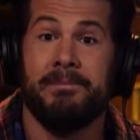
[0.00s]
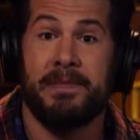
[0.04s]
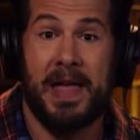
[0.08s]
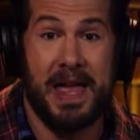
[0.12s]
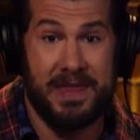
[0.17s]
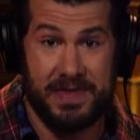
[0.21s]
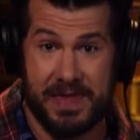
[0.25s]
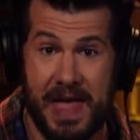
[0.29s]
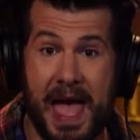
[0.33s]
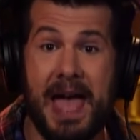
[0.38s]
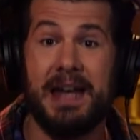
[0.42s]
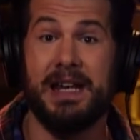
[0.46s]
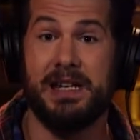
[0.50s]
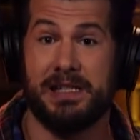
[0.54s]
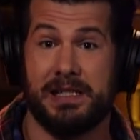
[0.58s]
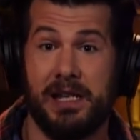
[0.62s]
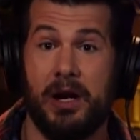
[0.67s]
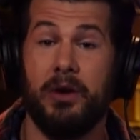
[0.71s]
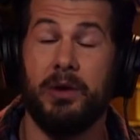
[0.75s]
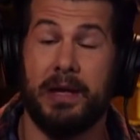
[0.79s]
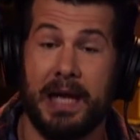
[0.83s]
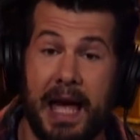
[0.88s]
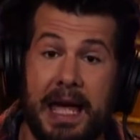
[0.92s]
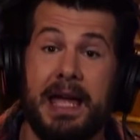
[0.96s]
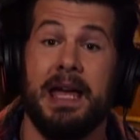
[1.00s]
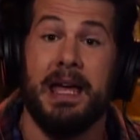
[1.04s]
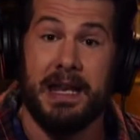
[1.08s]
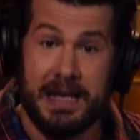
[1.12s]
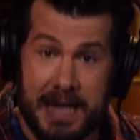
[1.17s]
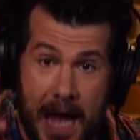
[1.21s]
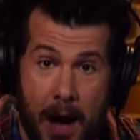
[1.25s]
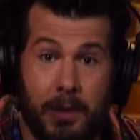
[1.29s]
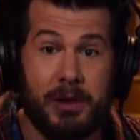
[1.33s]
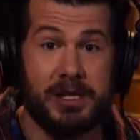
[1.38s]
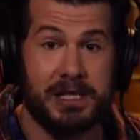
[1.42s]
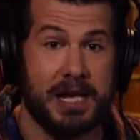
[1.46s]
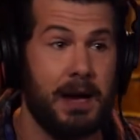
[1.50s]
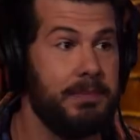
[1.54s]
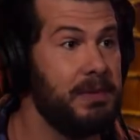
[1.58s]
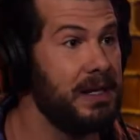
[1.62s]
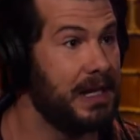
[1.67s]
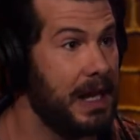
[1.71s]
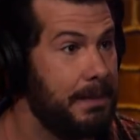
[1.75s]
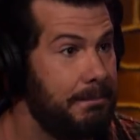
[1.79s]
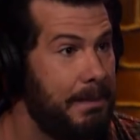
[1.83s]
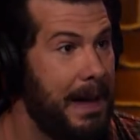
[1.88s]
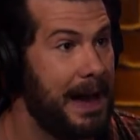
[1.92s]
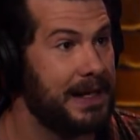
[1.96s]
And then he said, okay, now it's time to
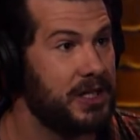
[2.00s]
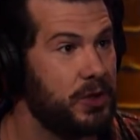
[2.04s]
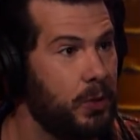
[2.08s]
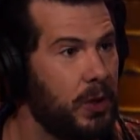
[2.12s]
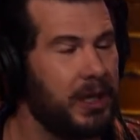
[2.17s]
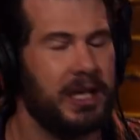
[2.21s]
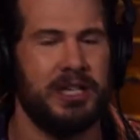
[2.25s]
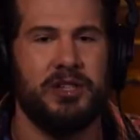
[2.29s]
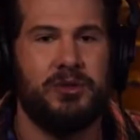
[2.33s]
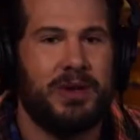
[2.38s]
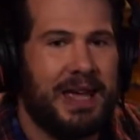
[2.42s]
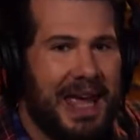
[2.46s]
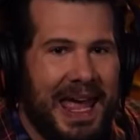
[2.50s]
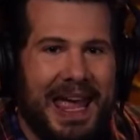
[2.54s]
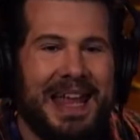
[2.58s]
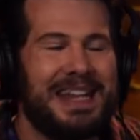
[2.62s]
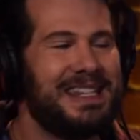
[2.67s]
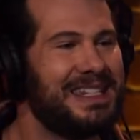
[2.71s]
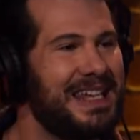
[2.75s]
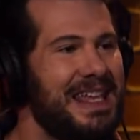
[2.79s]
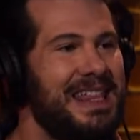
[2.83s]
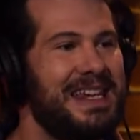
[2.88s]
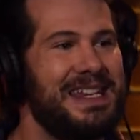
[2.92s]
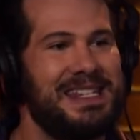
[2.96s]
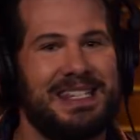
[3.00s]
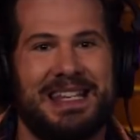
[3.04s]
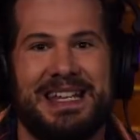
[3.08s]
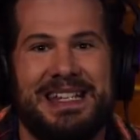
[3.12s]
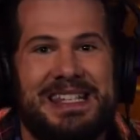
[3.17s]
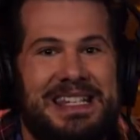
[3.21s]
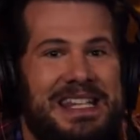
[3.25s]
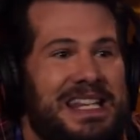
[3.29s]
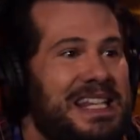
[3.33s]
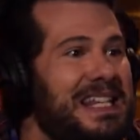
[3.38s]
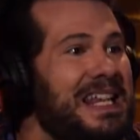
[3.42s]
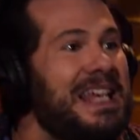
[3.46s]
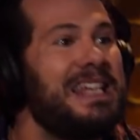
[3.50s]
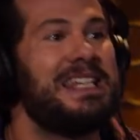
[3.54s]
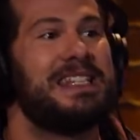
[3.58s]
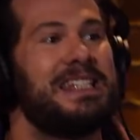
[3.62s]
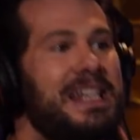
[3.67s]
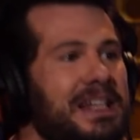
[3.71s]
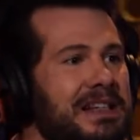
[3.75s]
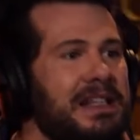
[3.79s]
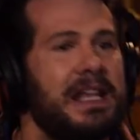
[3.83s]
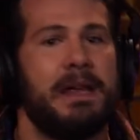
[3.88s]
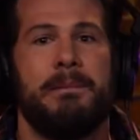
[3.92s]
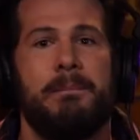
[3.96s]
get back to work. You can't say that he's
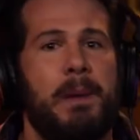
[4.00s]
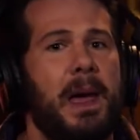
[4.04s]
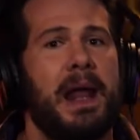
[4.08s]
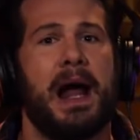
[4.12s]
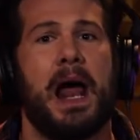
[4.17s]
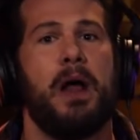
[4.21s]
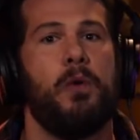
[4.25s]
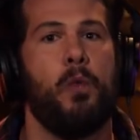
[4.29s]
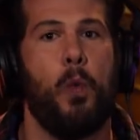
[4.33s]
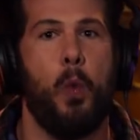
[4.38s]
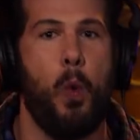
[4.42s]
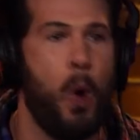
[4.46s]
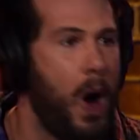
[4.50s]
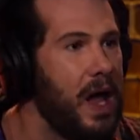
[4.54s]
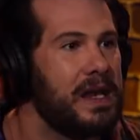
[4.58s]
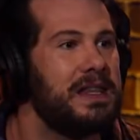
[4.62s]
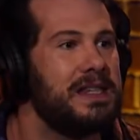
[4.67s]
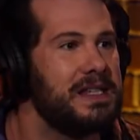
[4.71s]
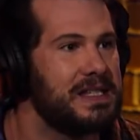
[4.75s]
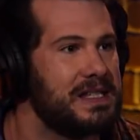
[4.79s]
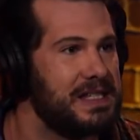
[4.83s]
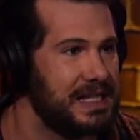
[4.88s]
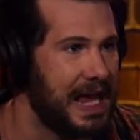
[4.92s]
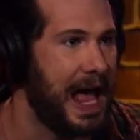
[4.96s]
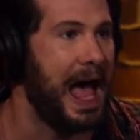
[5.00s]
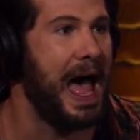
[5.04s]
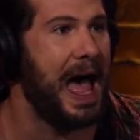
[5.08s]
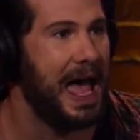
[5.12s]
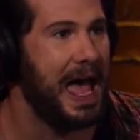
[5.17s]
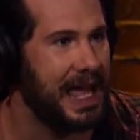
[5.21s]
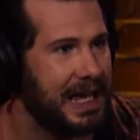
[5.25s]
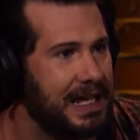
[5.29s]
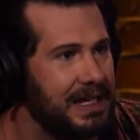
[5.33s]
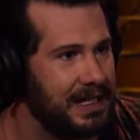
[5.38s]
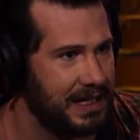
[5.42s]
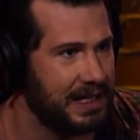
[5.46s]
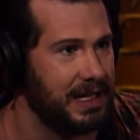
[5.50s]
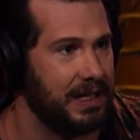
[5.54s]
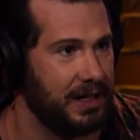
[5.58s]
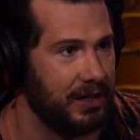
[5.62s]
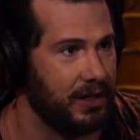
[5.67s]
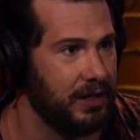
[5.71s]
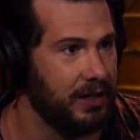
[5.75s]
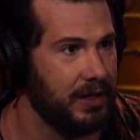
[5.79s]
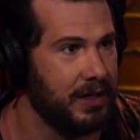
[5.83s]
consistently been on one side here.